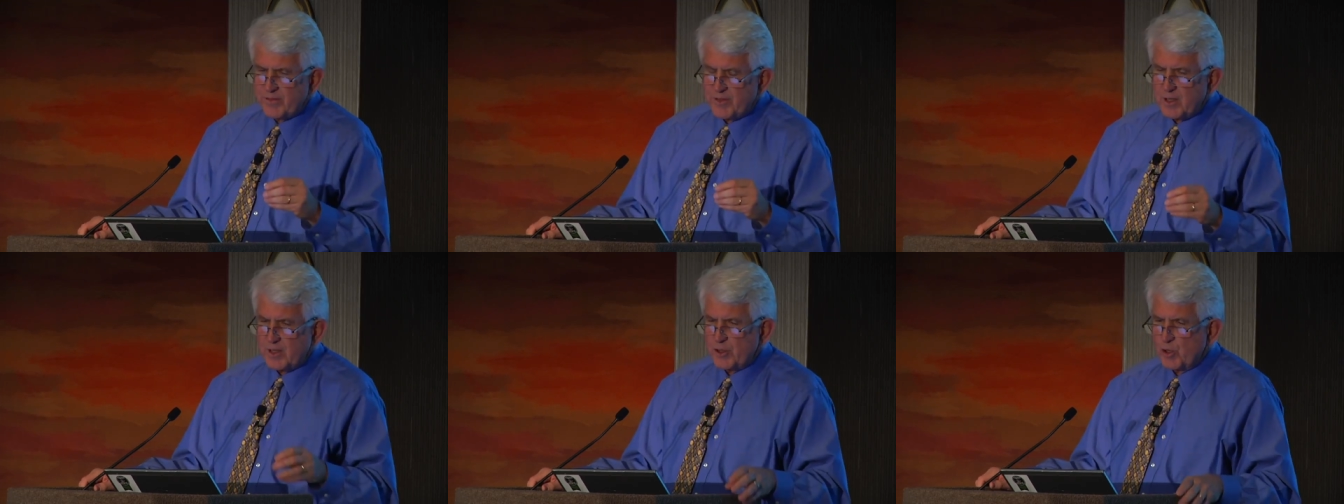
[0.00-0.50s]
of
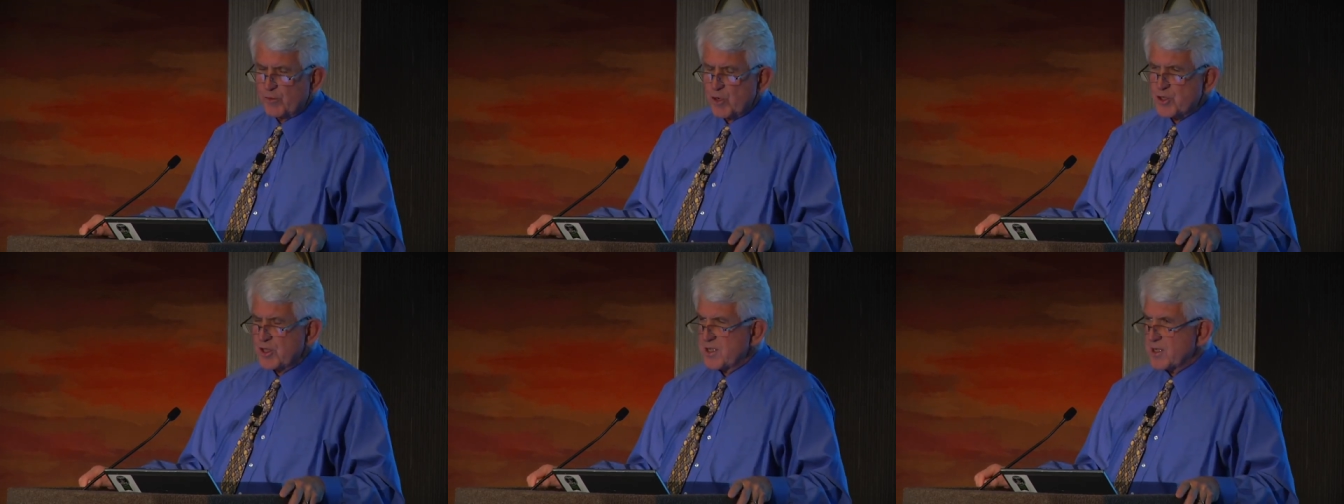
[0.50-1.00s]
the
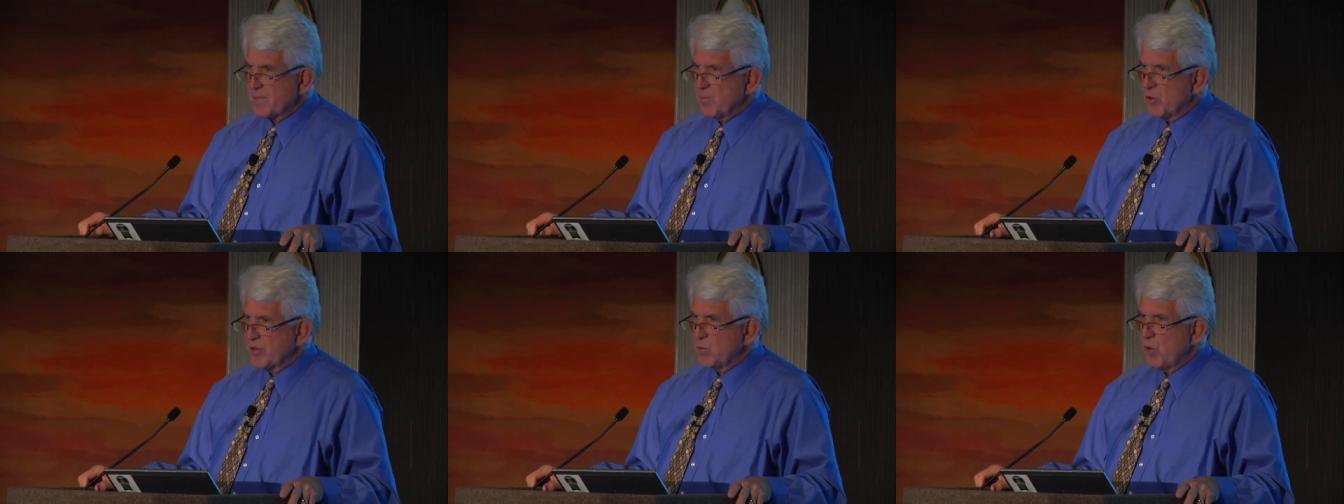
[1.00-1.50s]
universities had
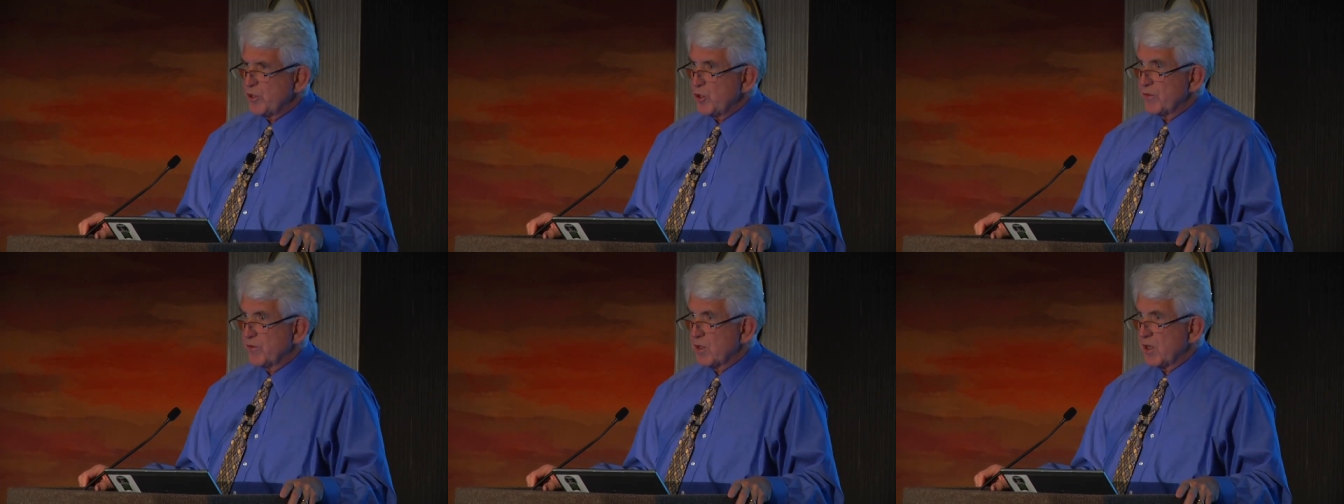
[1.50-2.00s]
more than one,
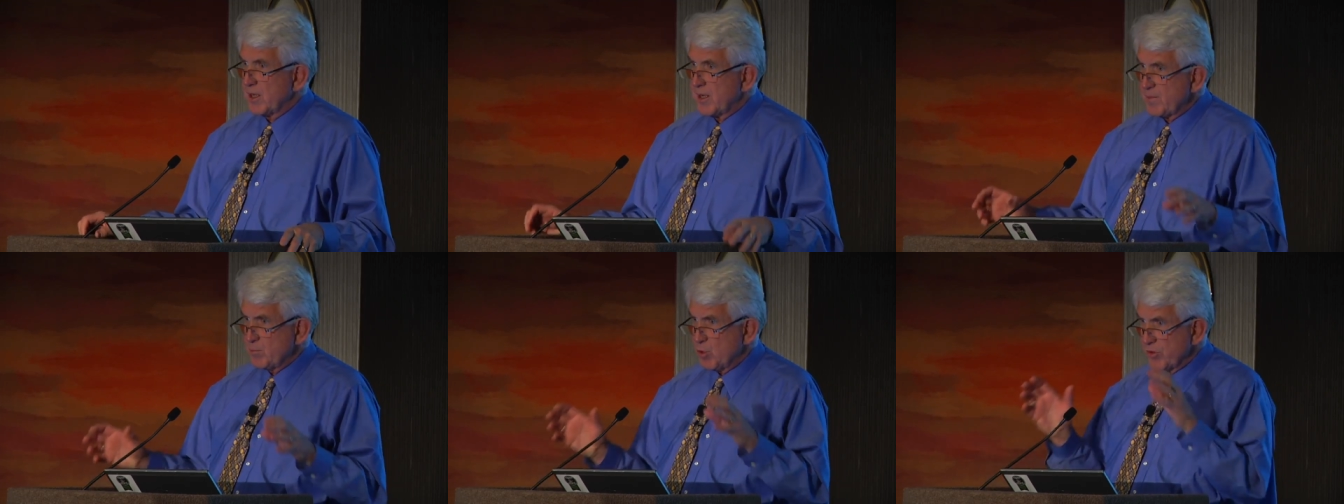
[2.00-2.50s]

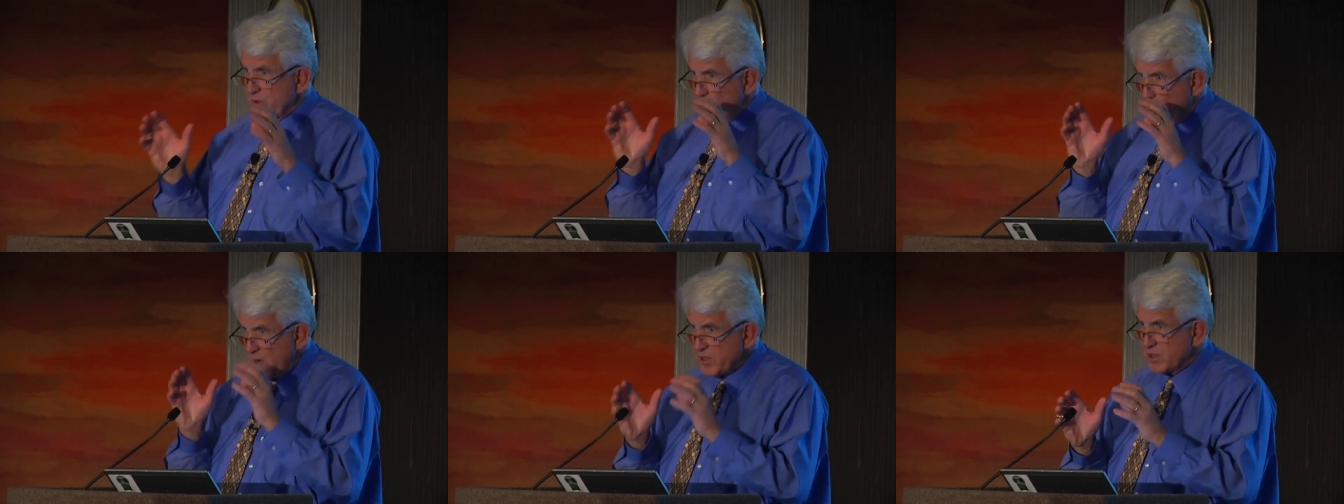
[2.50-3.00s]
uh, had more
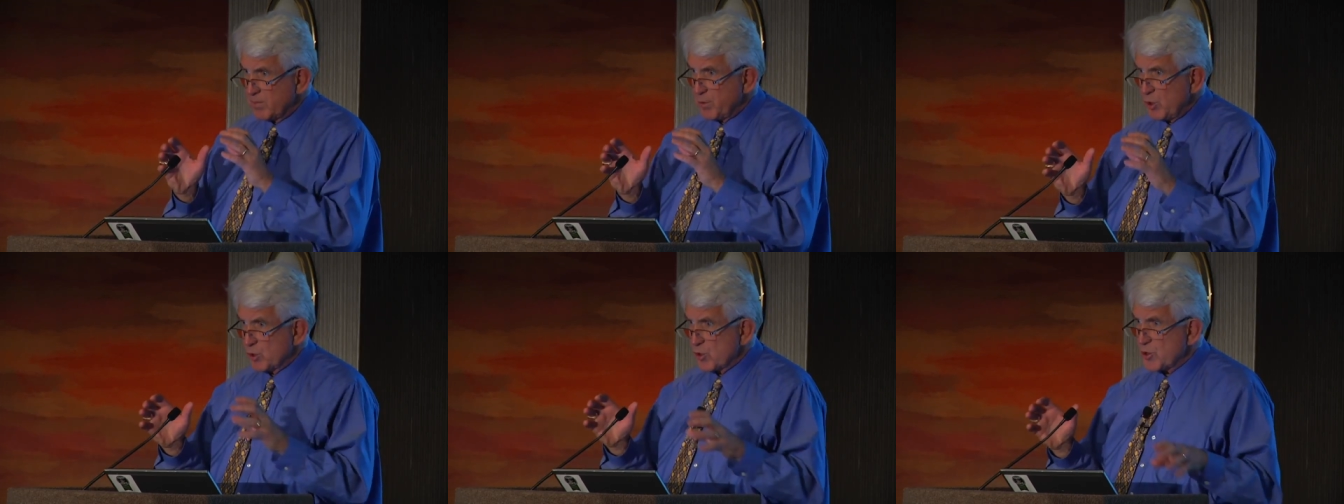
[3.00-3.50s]
than one
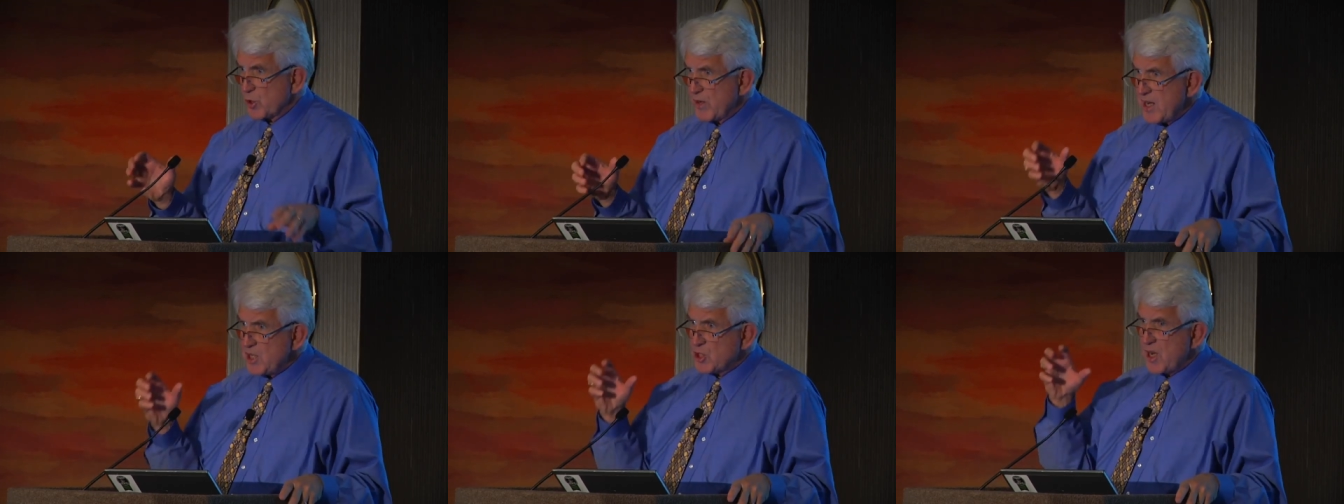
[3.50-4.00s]
computer, so
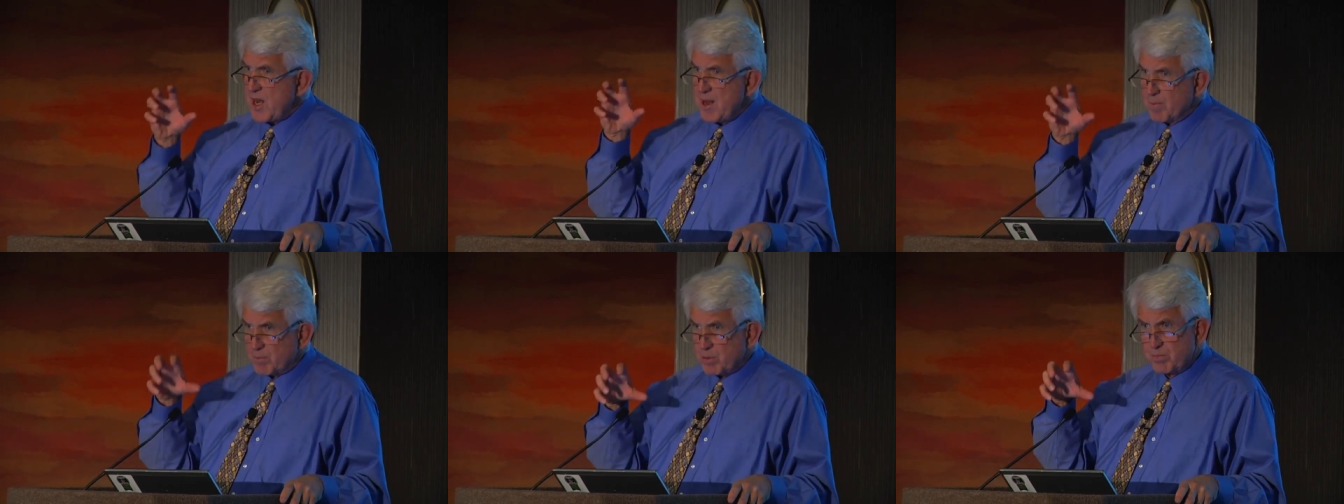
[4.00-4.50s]
each
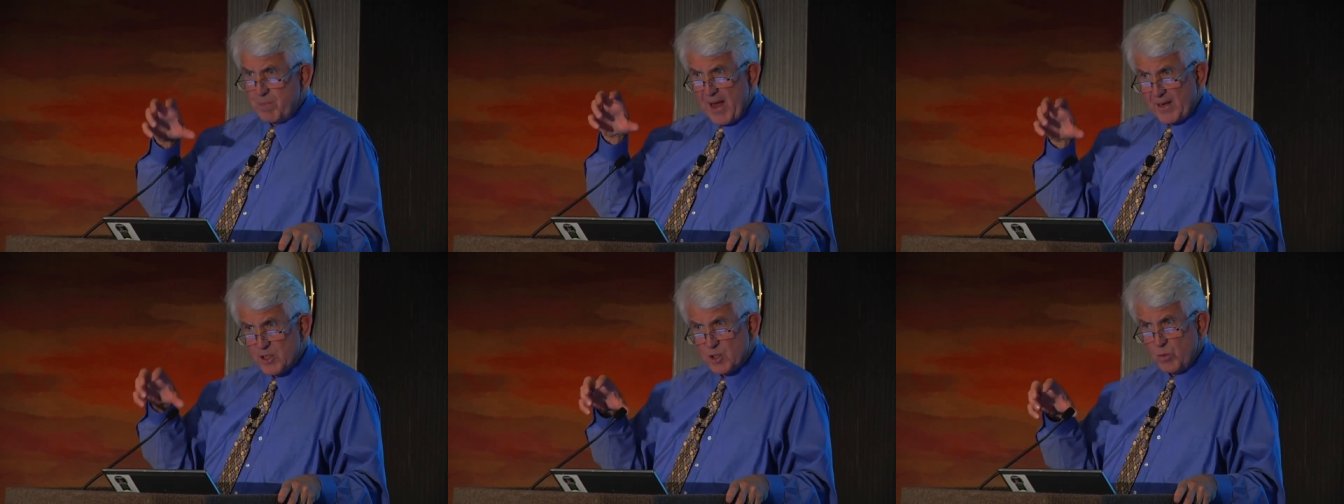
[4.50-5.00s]
IMP
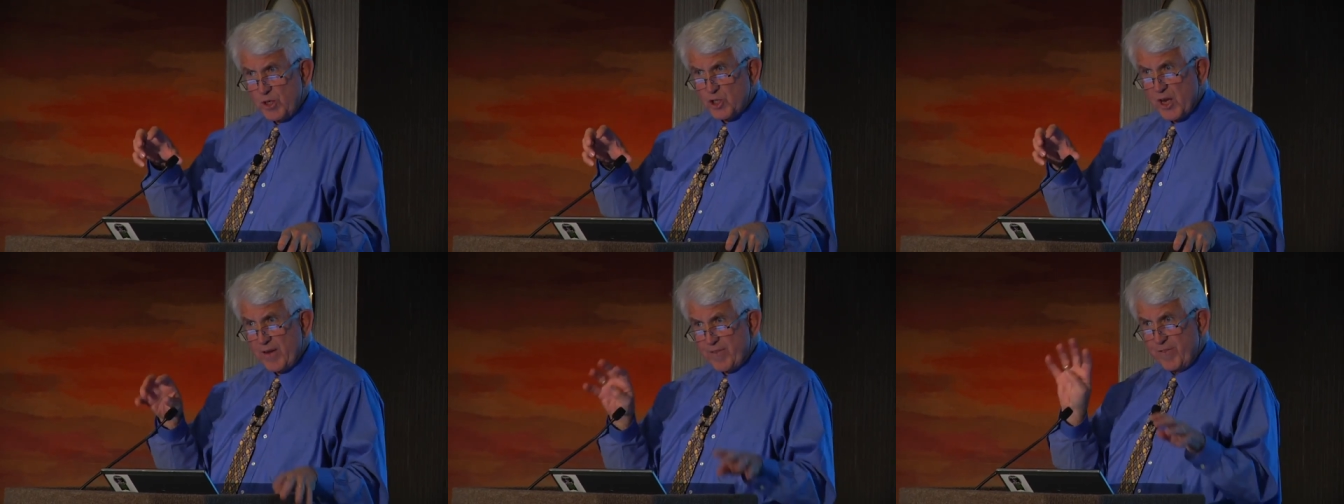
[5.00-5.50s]
packet
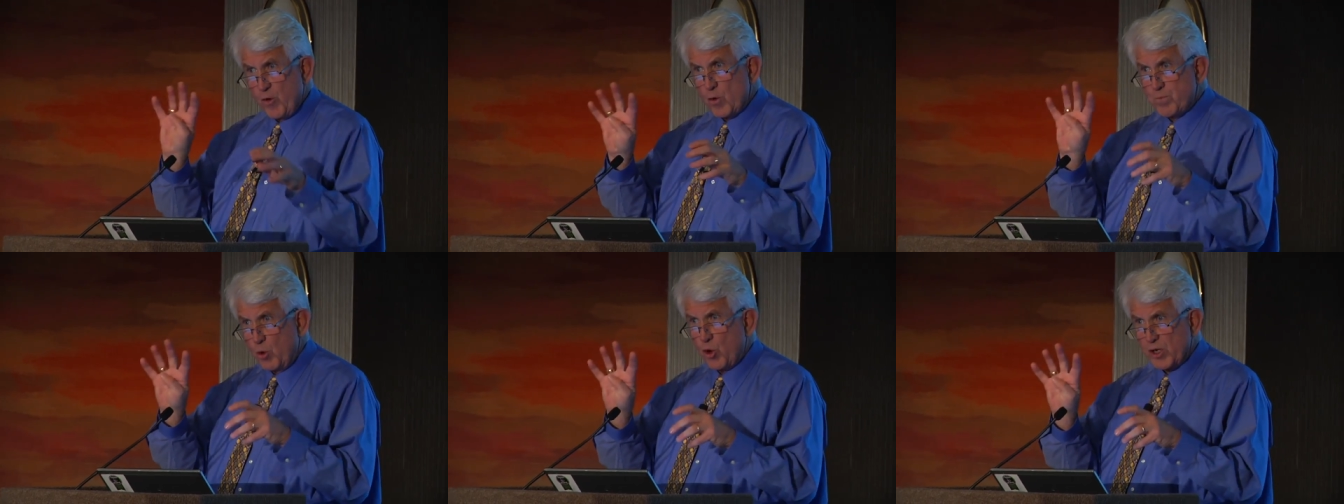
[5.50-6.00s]
switch had
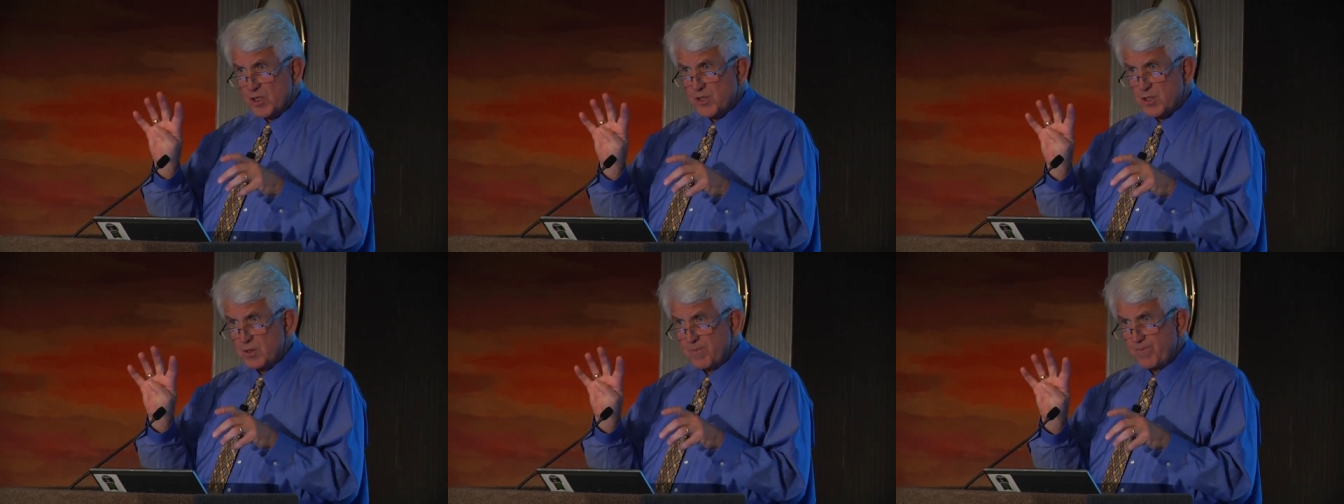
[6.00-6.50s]
four
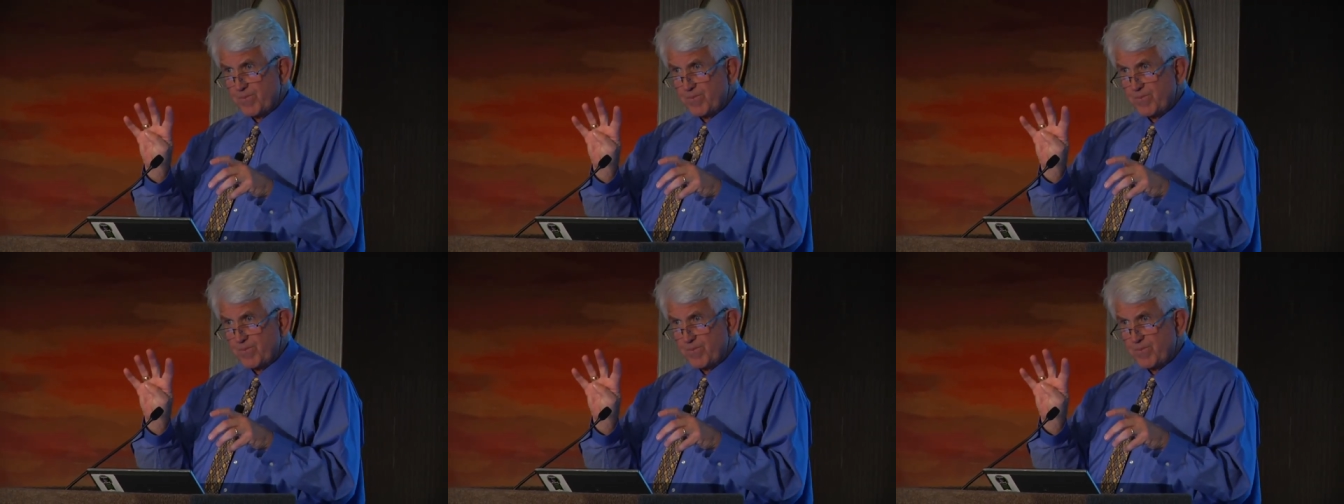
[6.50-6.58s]
ports.